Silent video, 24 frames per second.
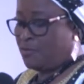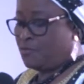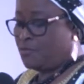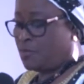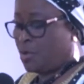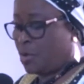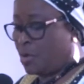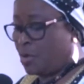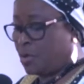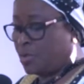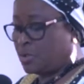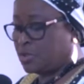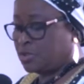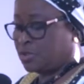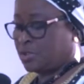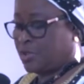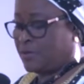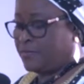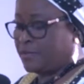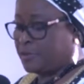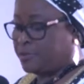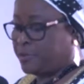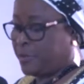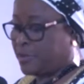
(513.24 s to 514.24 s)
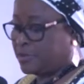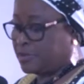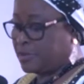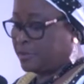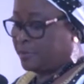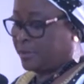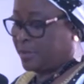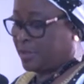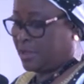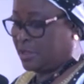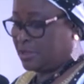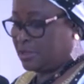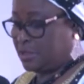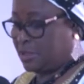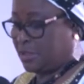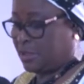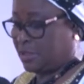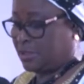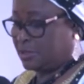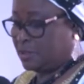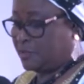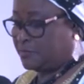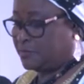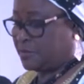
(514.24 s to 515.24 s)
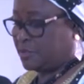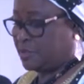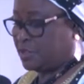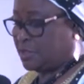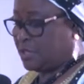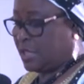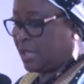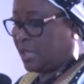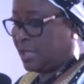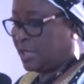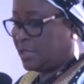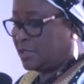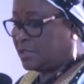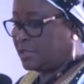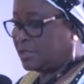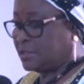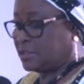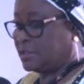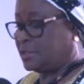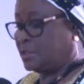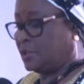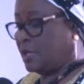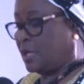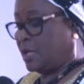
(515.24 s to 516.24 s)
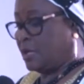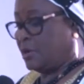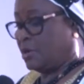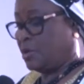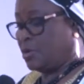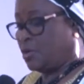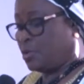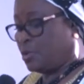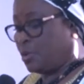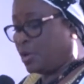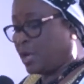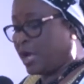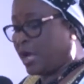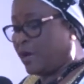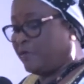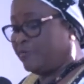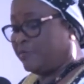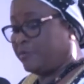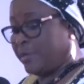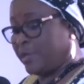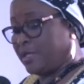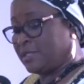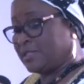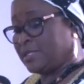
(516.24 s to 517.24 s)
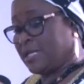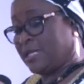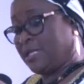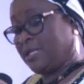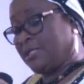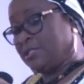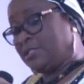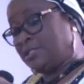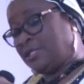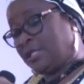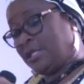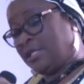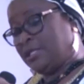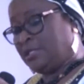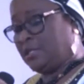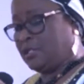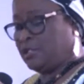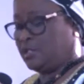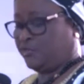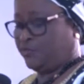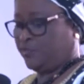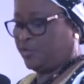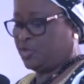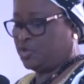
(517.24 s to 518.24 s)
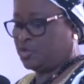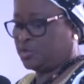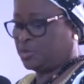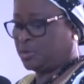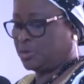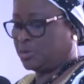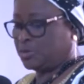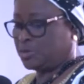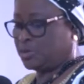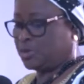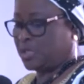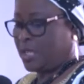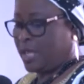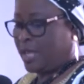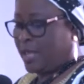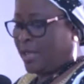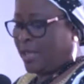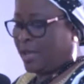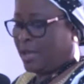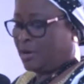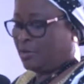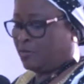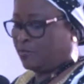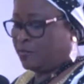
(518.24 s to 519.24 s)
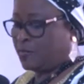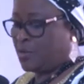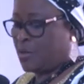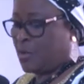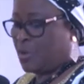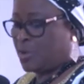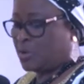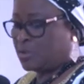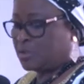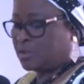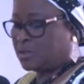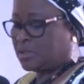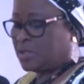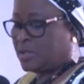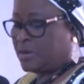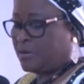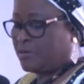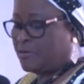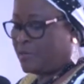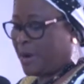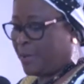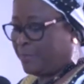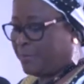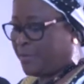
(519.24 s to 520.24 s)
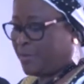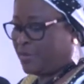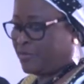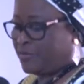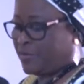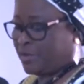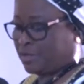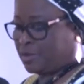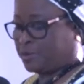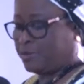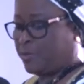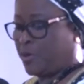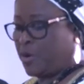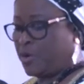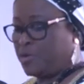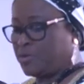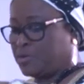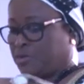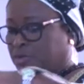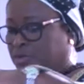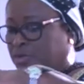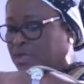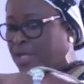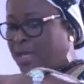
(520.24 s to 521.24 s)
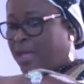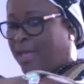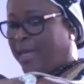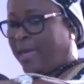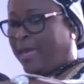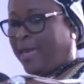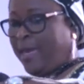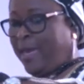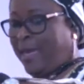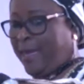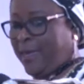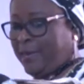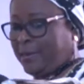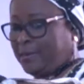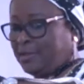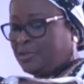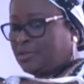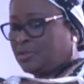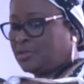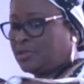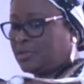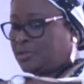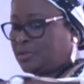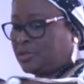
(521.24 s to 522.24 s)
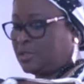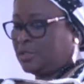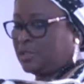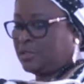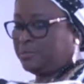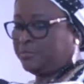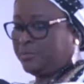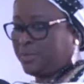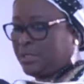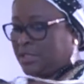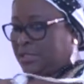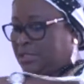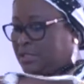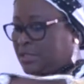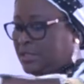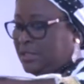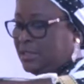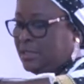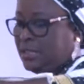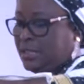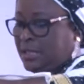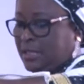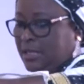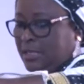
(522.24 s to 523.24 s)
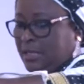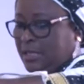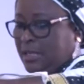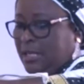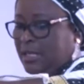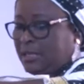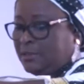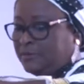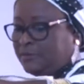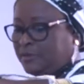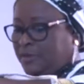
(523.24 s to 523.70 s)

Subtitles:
and roles and responsibilities of states, local governments, and indeed individuals, and of course, rapid response and sustainability in